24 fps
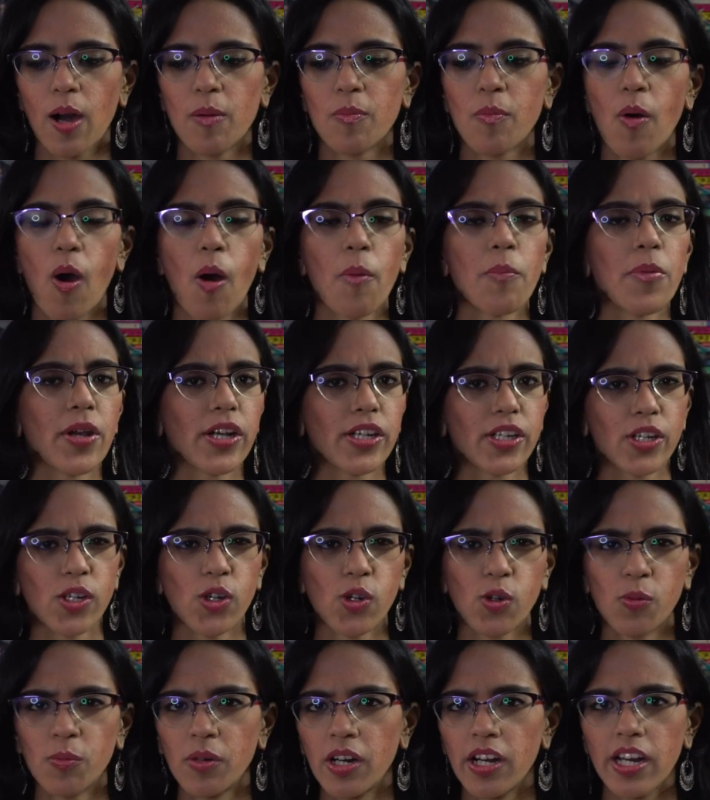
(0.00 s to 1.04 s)
morbid
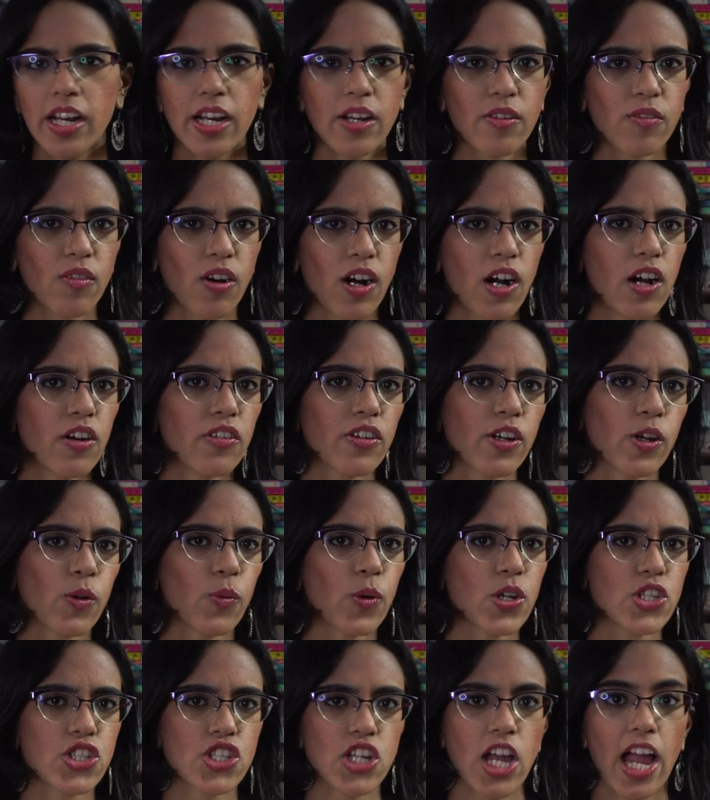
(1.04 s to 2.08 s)
humor involved,
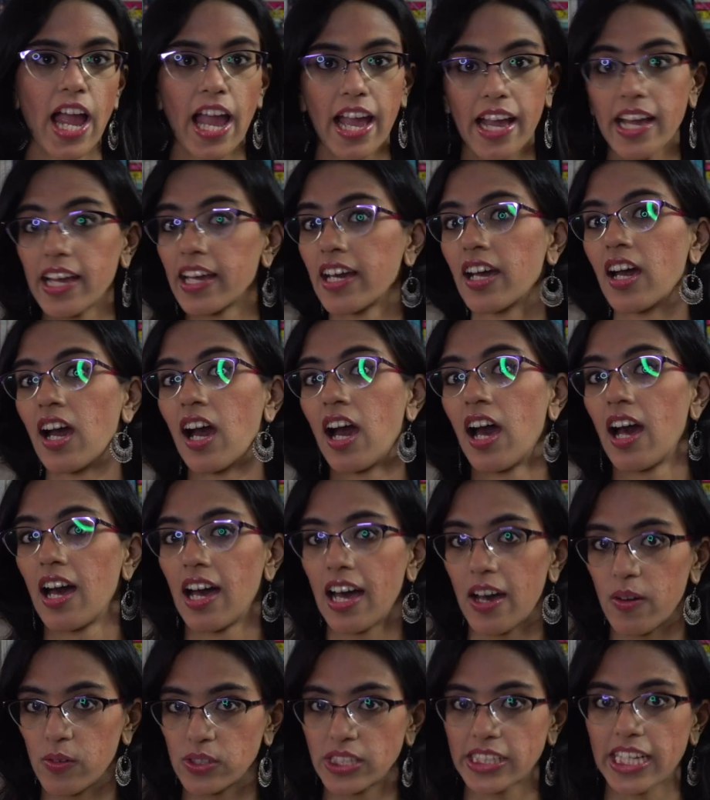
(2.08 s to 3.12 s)
which I
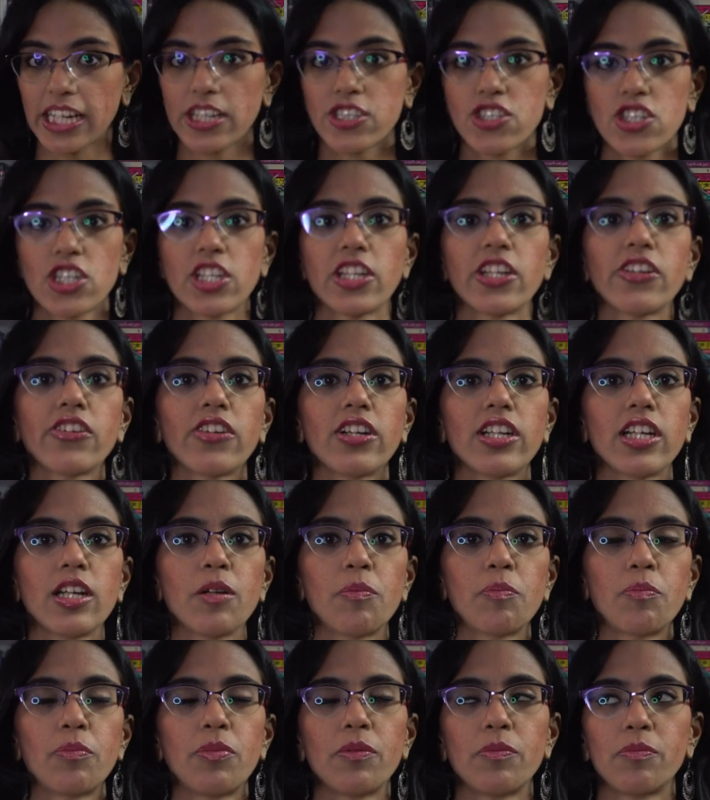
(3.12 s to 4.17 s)
was actually
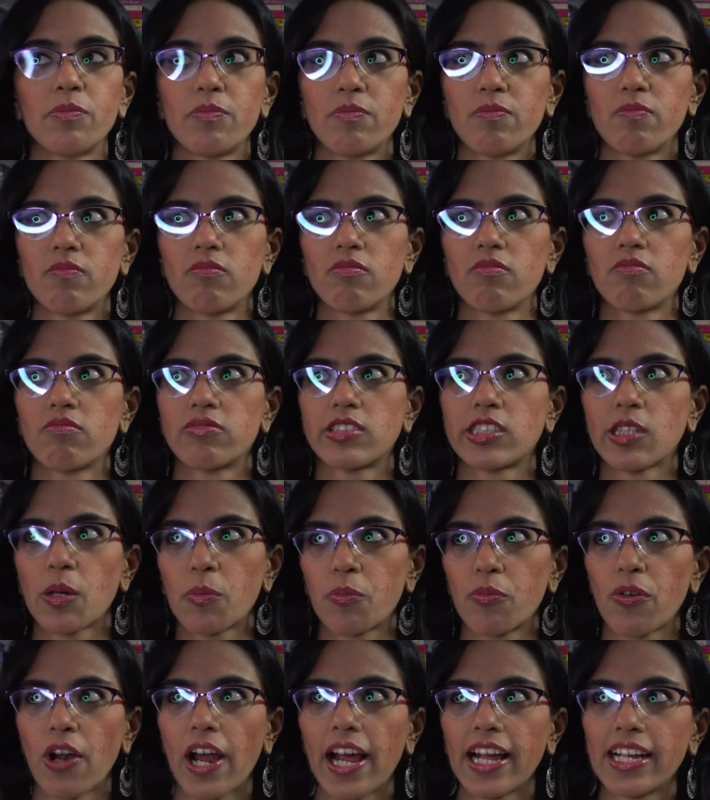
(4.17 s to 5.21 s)
really
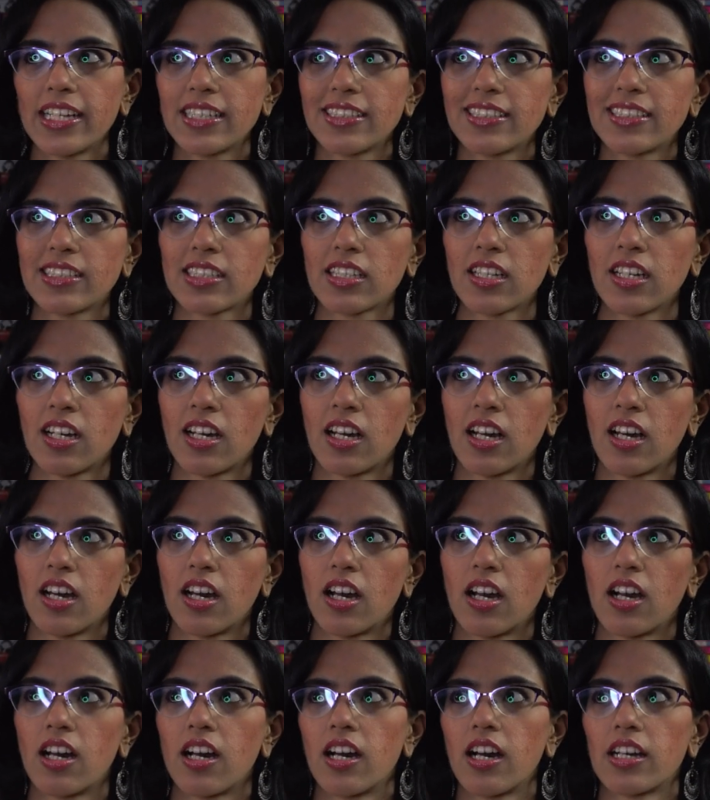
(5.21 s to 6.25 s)
surprised
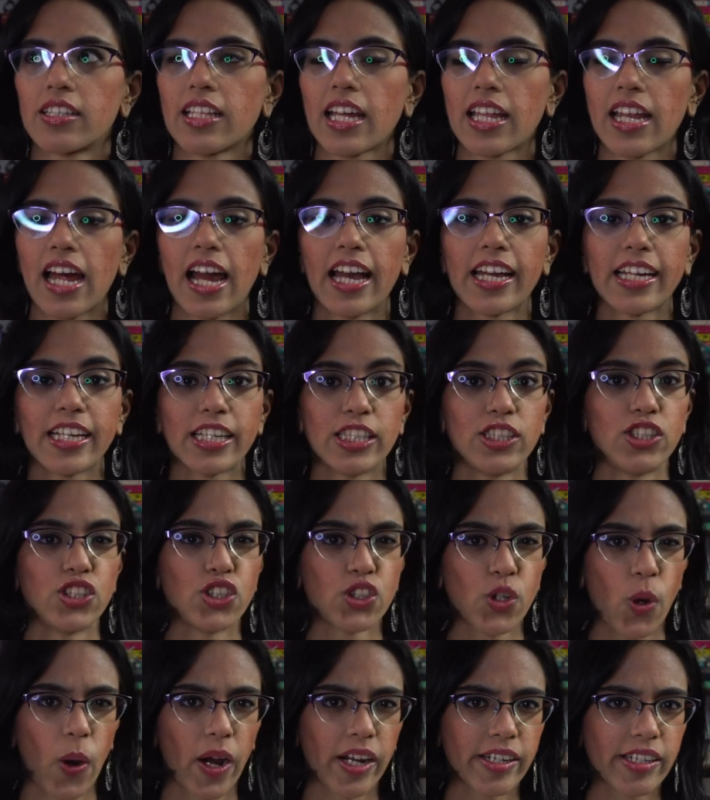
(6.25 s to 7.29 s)
that I
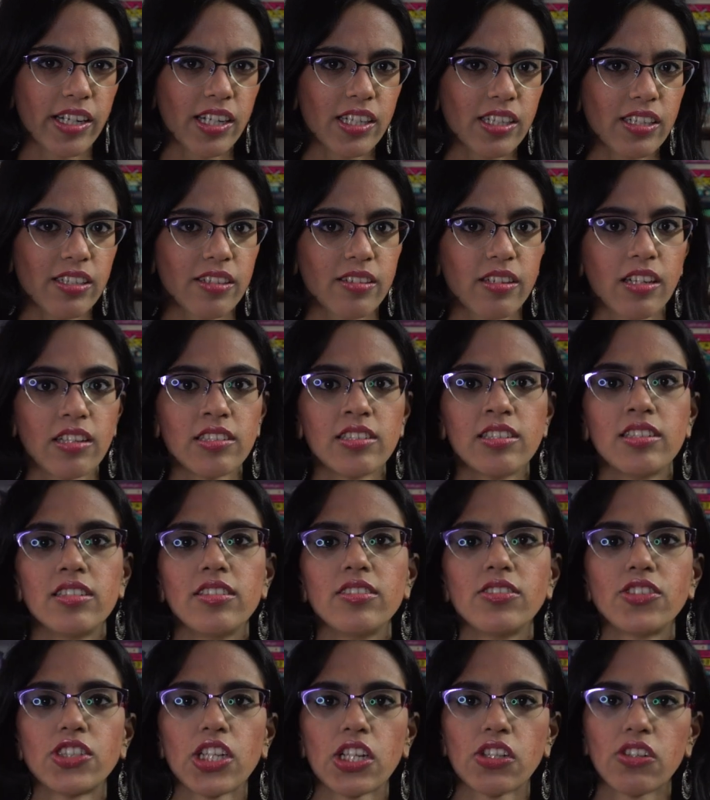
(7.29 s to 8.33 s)
enjoyed it.
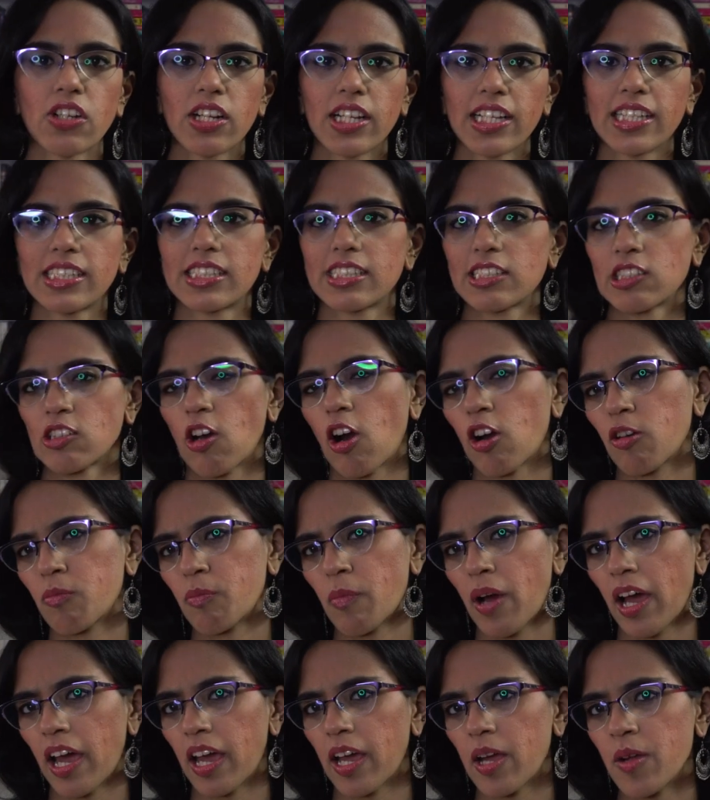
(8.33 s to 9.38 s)
Generally it's not
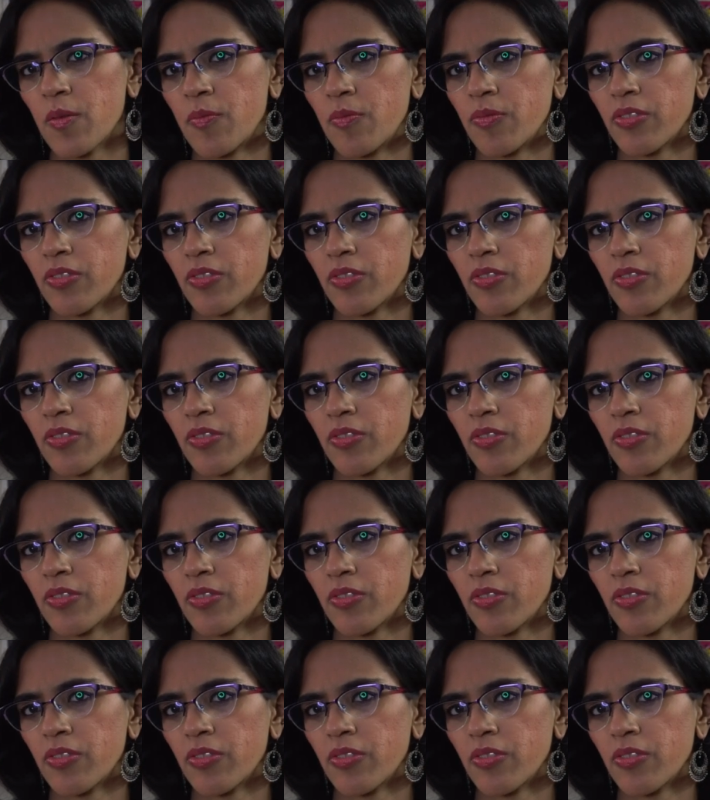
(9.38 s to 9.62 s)
my